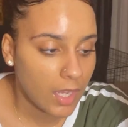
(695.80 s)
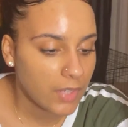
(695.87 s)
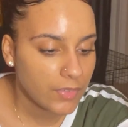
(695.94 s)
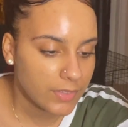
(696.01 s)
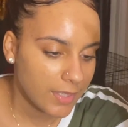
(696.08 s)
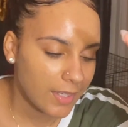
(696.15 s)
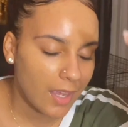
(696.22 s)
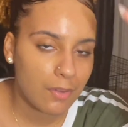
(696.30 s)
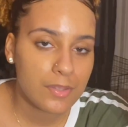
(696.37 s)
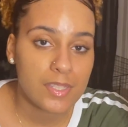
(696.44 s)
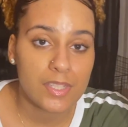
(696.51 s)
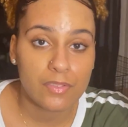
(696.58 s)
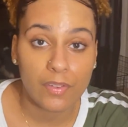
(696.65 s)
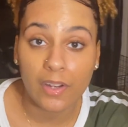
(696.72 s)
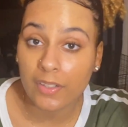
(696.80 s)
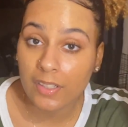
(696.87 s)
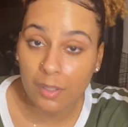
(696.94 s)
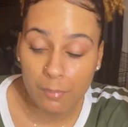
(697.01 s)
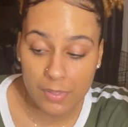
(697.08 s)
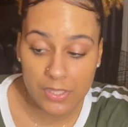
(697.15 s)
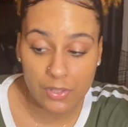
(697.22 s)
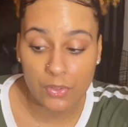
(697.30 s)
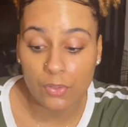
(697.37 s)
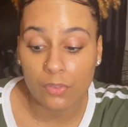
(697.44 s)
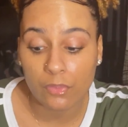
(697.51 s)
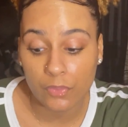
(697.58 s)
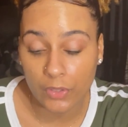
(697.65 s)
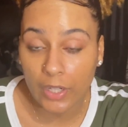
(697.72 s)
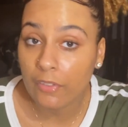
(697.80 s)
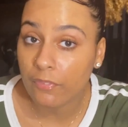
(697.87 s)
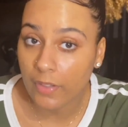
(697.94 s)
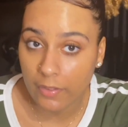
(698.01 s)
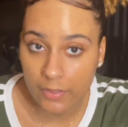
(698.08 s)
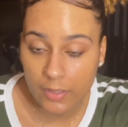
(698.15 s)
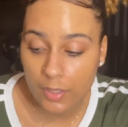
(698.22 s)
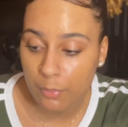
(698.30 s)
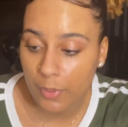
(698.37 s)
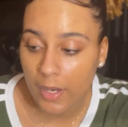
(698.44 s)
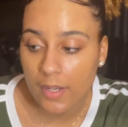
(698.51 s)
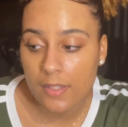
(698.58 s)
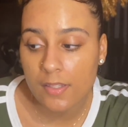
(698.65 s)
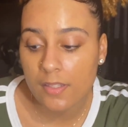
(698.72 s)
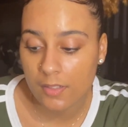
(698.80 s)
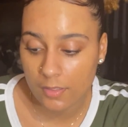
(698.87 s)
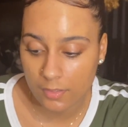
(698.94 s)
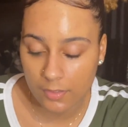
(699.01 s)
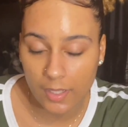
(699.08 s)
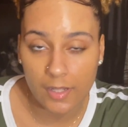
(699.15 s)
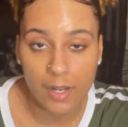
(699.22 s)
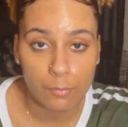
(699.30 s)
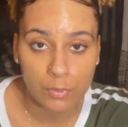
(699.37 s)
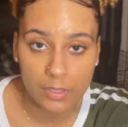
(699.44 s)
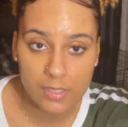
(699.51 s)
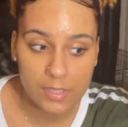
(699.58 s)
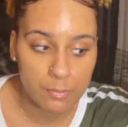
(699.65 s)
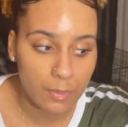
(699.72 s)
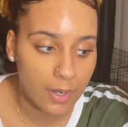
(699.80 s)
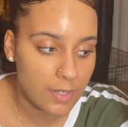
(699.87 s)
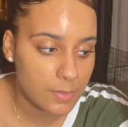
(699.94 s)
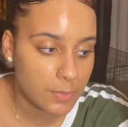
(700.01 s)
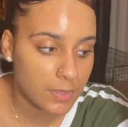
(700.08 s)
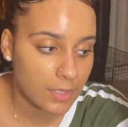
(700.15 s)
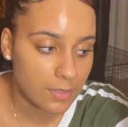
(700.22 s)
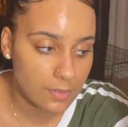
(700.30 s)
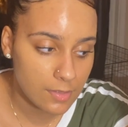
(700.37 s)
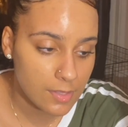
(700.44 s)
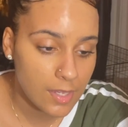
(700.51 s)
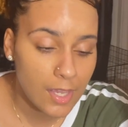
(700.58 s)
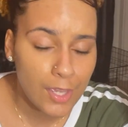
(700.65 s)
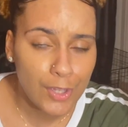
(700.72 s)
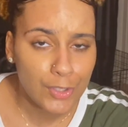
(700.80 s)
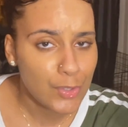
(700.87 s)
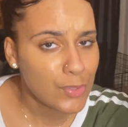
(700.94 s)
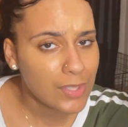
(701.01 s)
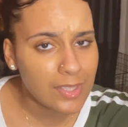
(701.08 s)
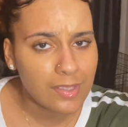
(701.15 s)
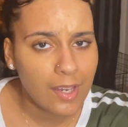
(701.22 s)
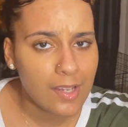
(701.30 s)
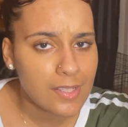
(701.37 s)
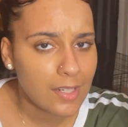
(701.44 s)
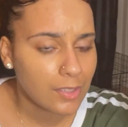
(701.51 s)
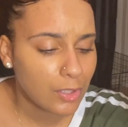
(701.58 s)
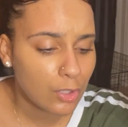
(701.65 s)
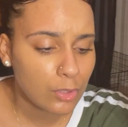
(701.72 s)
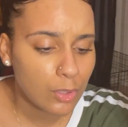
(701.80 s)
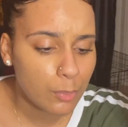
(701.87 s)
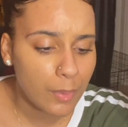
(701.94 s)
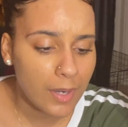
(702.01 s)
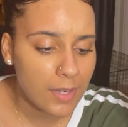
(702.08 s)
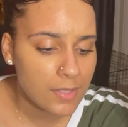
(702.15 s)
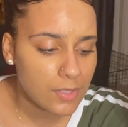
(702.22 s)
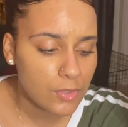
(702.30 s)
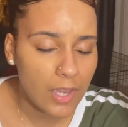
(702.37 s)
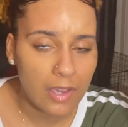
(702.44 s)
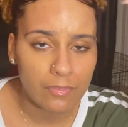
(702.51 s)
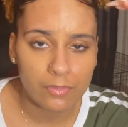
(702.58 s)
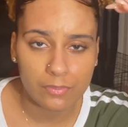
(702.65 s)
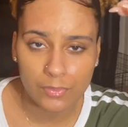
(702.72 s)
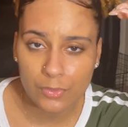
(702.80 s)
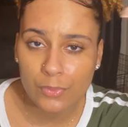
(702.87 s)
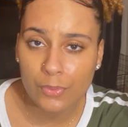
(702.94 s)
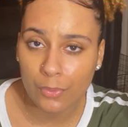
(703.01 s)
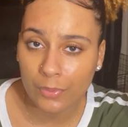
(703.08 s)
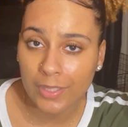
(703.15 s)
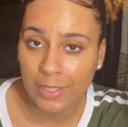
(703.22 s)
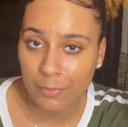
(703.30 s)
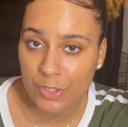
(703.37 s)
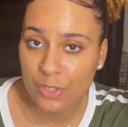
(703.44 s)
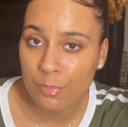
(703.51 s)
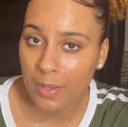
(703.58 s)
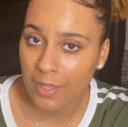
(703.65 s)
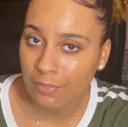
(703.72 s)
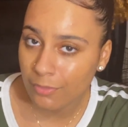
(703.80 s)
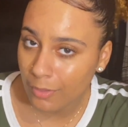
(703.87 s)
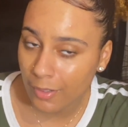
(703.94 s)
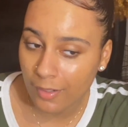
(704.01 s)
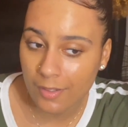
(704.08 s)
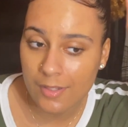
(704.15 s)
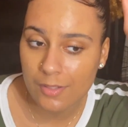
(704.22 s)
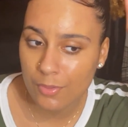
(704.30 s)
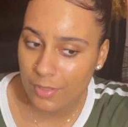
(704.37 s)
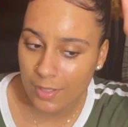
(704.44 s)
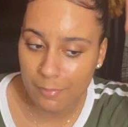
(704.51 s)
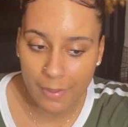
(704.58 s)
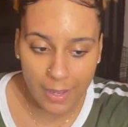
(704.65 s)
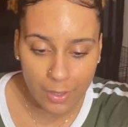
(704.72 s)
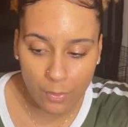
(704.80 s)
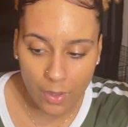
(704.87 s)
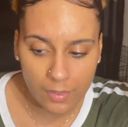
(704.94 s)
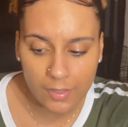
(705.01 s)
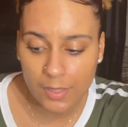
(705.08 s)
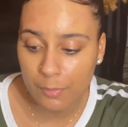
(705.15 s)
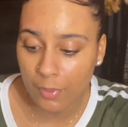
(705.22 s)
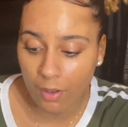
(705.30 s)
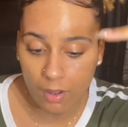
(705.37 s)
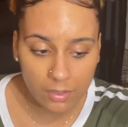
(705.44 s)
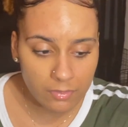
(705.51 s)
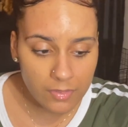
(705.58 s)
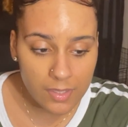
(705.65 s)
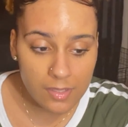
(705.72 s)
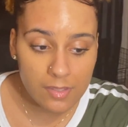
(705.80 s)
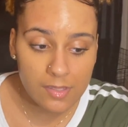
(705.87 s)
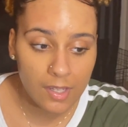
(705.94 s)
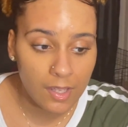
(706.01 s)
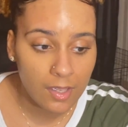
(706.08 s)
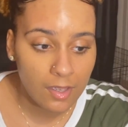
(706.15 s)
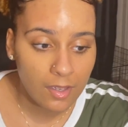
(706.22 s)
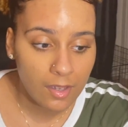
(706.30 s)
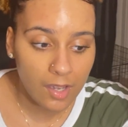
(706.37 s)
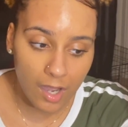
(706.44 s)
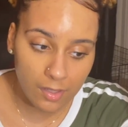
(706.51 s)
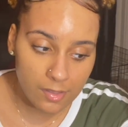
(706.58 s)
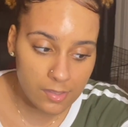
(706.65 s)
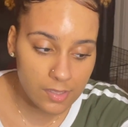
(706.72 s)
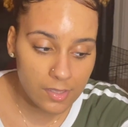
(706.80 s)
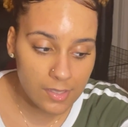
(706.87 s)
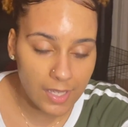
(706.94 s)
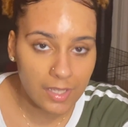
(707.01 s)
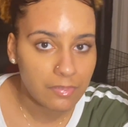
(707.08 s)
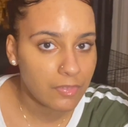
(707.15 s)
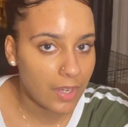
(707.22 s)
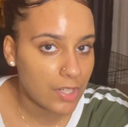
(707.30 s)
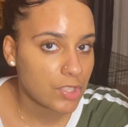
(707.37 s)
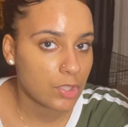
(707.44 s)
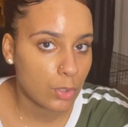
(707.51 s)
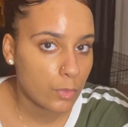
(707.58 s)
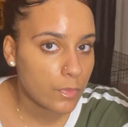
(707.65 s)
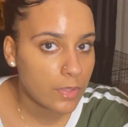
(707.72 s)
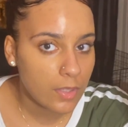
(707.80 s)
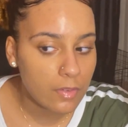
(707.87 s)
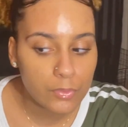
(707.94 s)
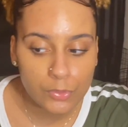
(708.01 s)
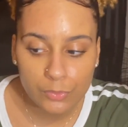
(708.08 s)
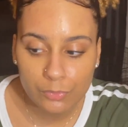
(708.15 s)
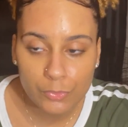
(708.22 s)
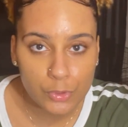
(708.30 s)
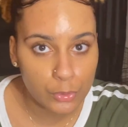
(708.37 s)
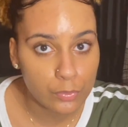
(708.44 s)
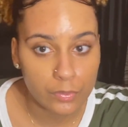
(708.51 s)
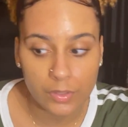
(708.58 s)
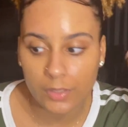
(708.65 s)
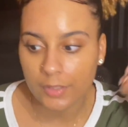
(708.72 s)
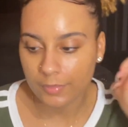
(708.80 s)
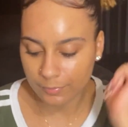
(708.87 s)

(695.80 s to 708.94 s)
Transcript: Everything else is very good material for a very good price. And I'm really surprised because usually things at a low, low price, you have you gonna get what you pay for and it's usually bad quality. But all of this, honestly, is like Fashion Nova level, truthfully.